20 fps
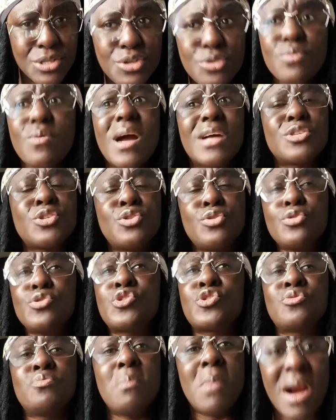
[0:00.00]
You are
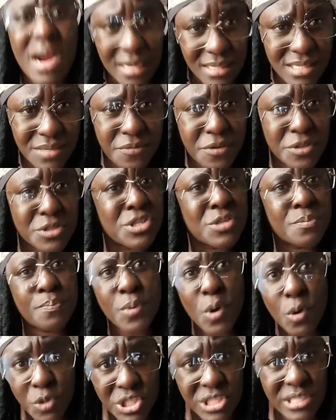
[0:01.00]
too smart for this
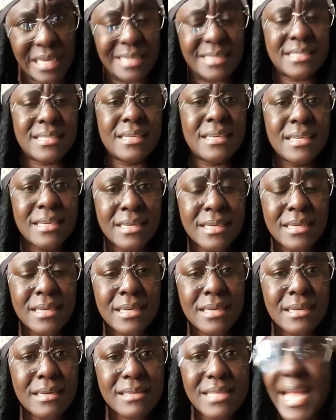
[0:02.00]
bullshit.
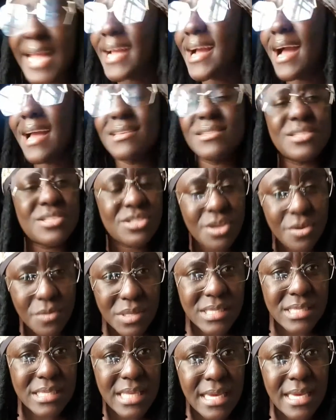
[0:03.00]
Like, guys,
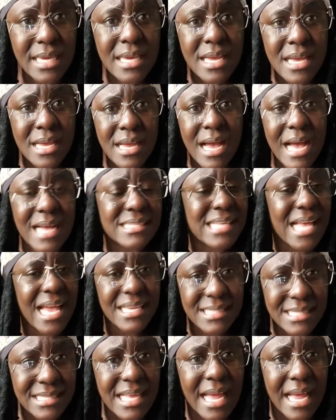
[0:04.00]
seriously, as
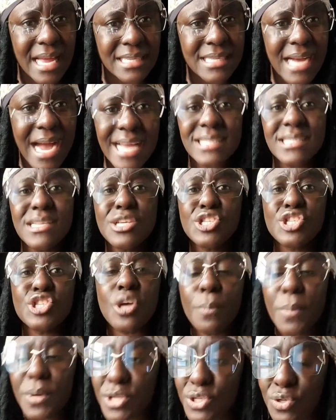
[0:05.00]
I said, I need
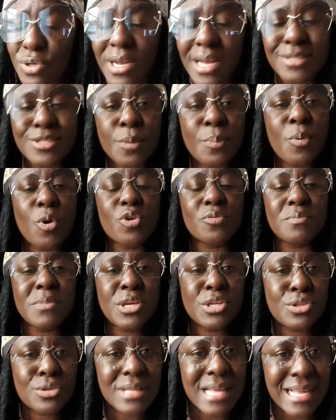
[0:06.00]
somebody to catapult
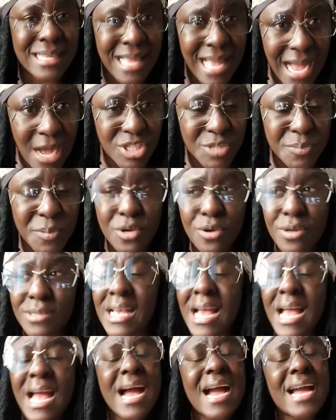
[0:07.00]
me into that house,
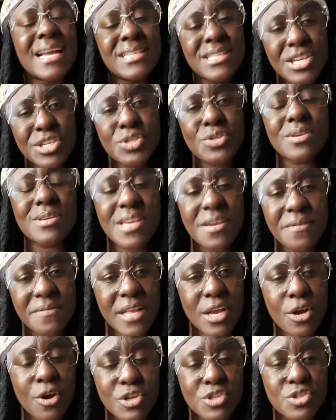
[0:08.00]
because I need to
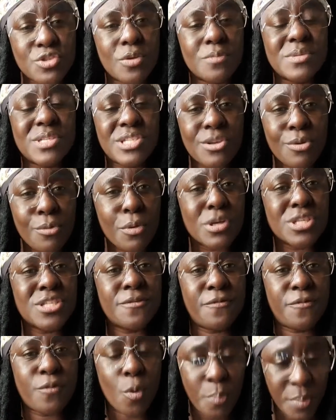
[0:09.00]
give Laycon some
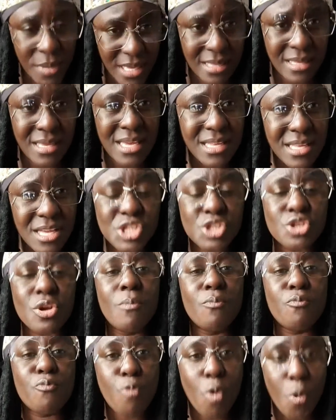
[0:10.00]
serious whooping. He needs
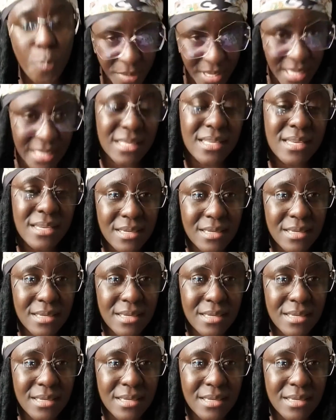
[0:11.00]
some whooping.